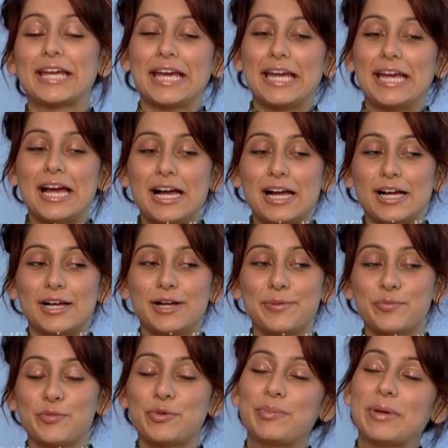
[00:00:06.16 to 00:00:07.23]
Okay.
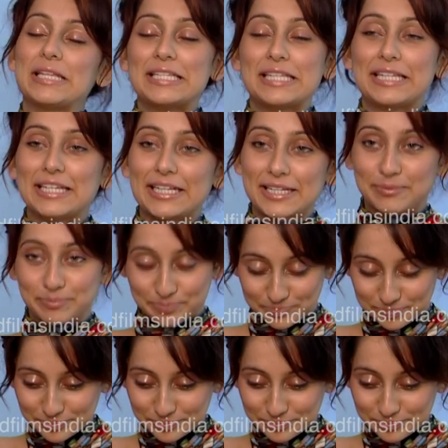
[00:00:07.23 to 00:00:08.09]
Well, basically,